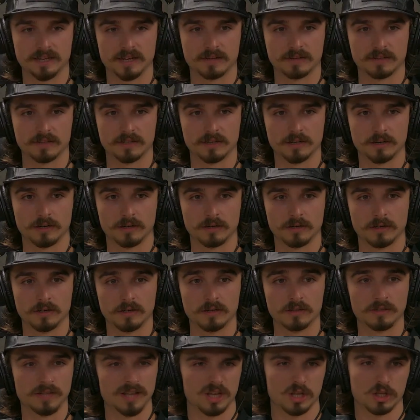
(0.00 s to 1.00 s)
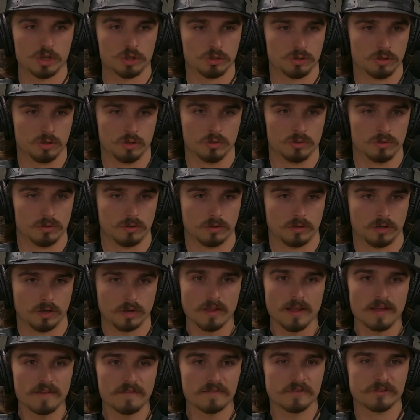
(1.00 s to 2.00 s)
out there. Dude,
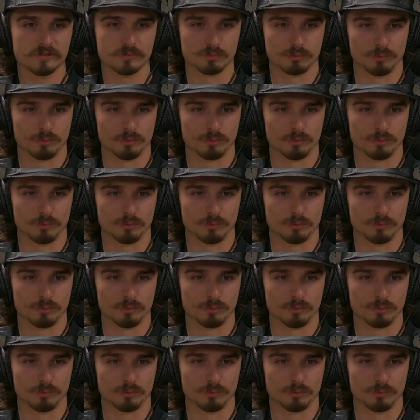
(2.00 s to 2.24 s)
their life is